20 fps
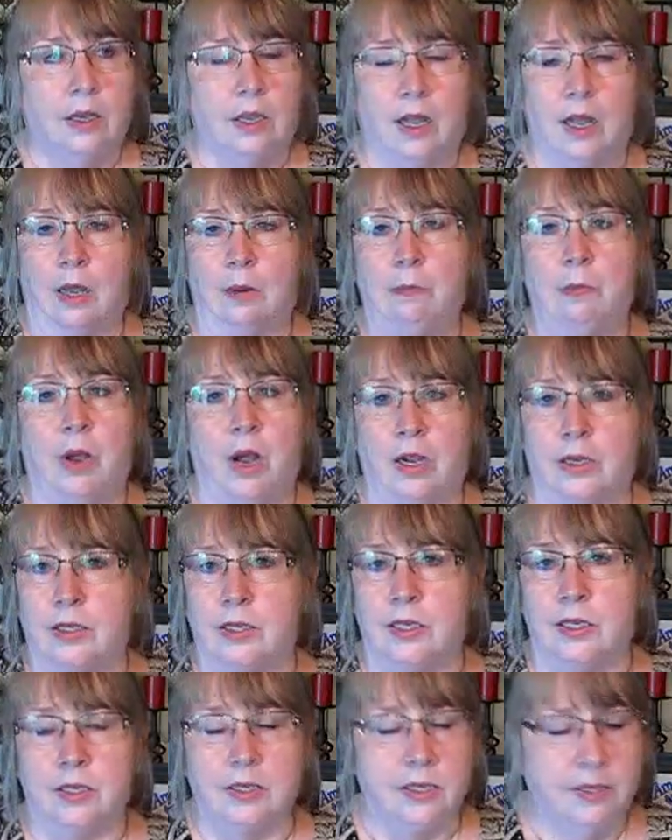
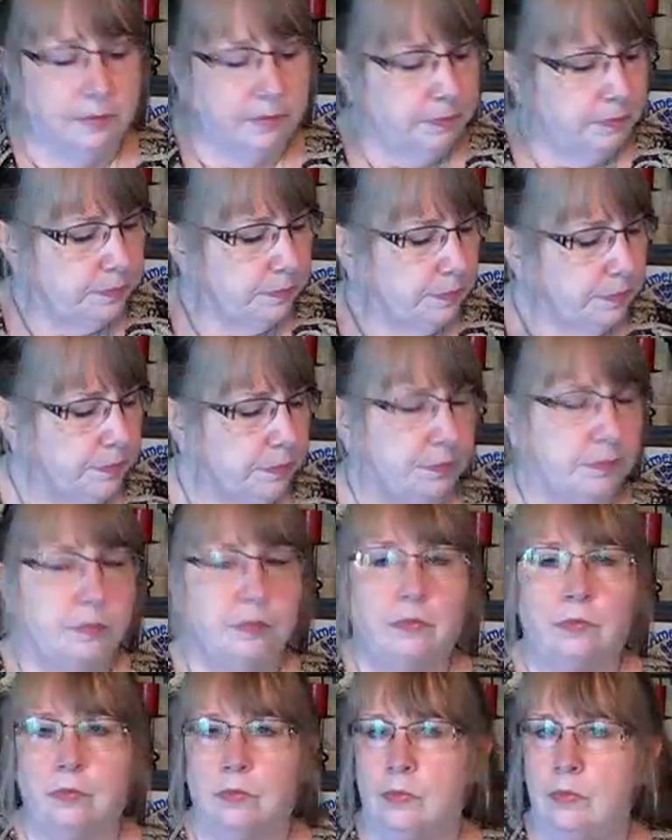unboxings.
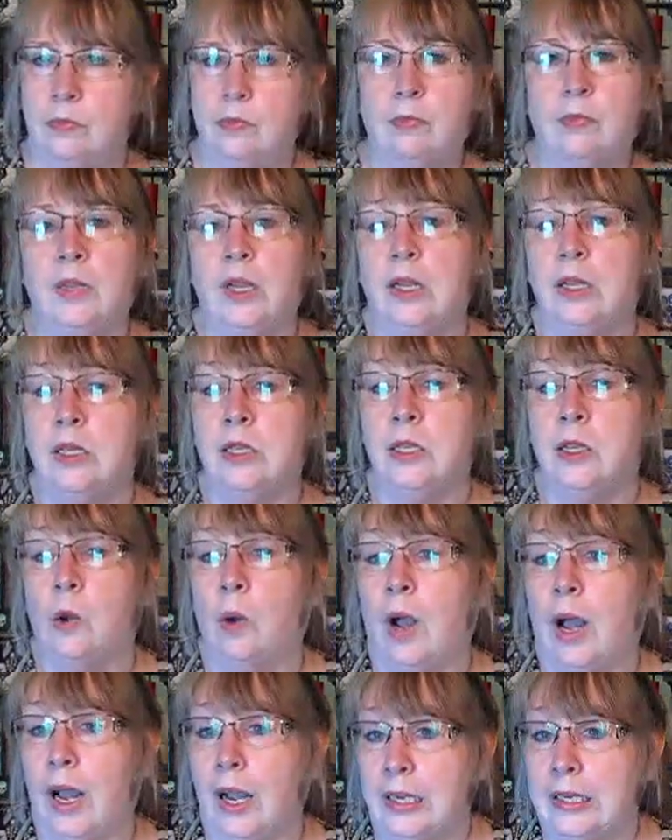So
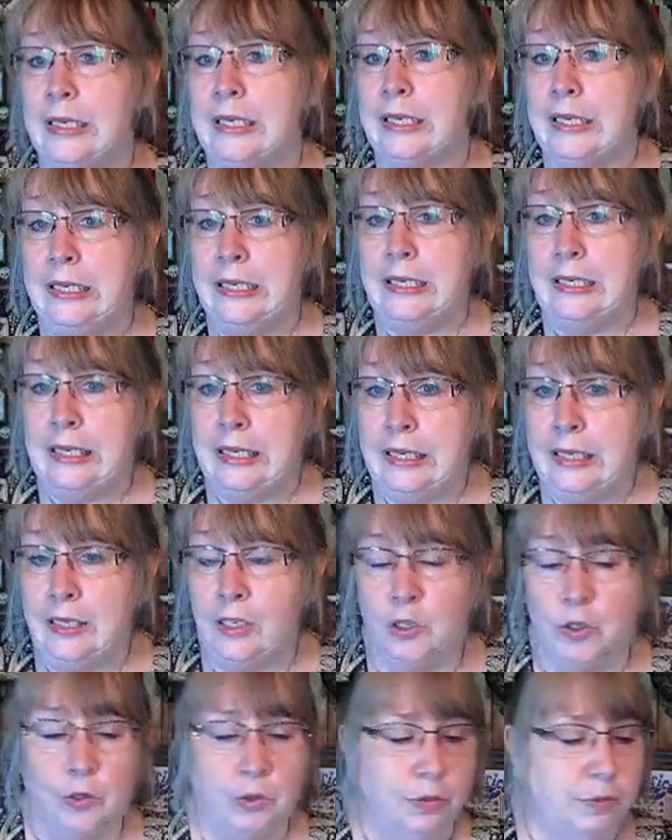I didn't need
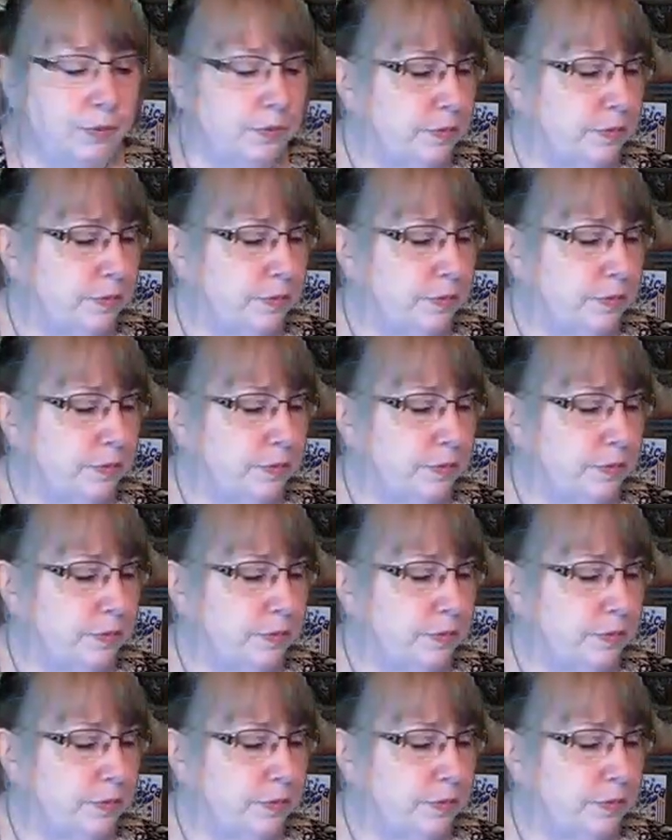to.